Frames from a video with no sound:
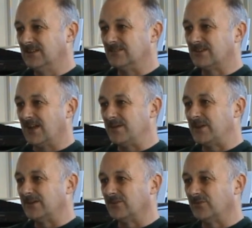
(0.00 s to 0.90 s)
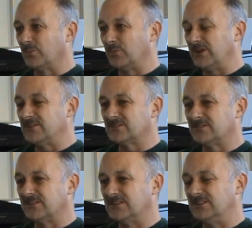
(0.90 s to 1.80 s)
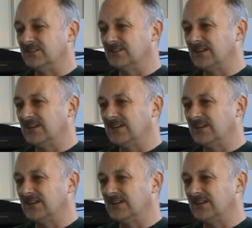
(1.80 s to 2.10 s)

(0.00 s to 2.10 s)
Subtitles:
who came out on the pitch, and the